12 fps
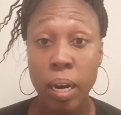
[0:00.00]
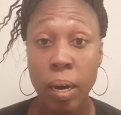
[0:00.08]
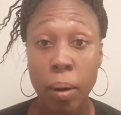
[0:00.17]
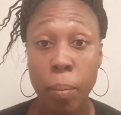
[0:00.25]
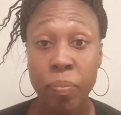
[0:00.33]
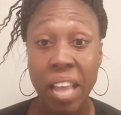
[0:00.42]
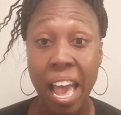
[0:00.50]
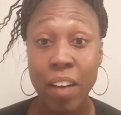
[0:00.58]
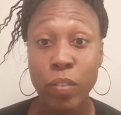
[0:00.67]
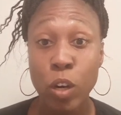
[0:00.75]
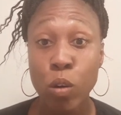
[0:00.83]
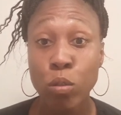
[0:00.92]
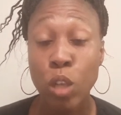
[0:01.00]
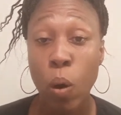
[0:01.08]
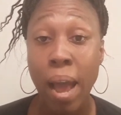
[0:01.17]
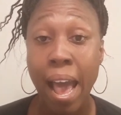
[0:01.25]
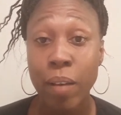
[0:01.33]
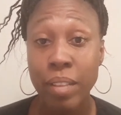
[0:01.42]
avenues on
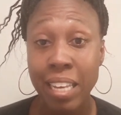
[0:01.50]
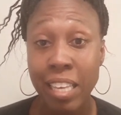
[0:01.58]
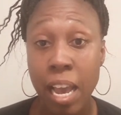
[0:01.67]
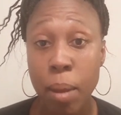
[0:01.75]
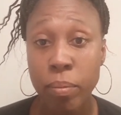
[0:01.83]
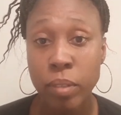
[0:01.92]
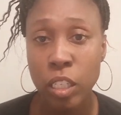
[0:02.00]
how they came